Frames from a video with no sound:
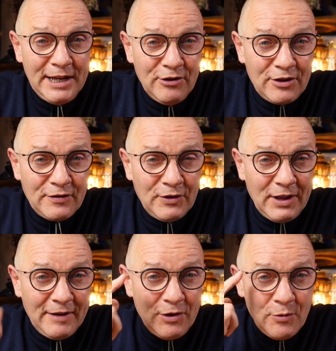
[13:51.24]
useful
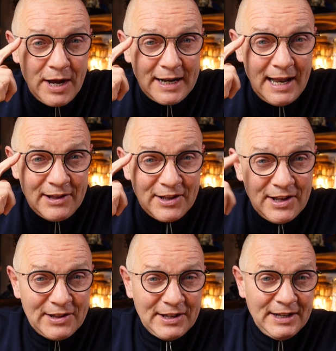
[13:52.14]
if you wear
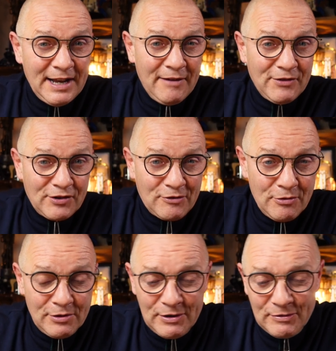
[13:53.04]
glasses and have a
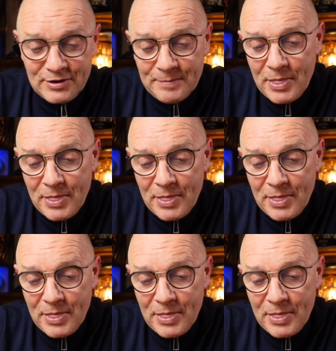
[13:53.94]
screw loose.